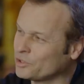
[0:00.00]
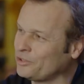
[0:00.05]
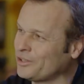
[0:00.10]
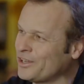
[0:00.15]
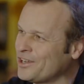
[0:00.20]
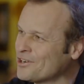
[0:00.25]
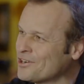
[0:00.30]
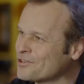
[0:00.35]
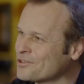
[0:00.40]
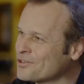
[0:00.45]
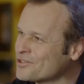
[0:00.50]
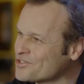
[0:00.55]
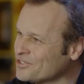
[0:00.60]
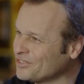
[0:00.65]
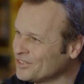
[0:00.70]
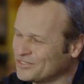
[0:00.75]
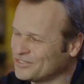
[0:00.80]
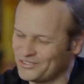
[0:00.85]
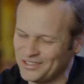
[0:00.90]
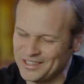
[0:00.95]
real heroes
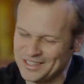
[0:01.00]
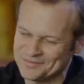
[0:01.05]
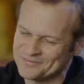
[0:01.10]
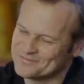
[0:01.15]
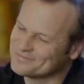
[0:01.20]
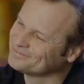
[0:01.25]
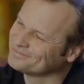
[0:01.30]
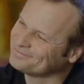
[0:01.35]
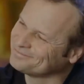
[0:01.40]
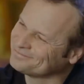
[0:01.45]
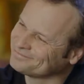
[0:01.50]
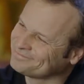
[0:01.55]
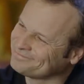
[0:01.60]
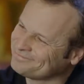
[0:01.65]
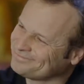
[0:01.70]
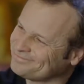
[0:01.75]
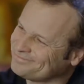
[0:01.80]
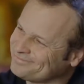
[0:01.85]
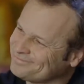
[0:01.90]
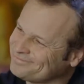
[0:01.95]
on the team. I
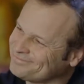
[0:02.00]
hear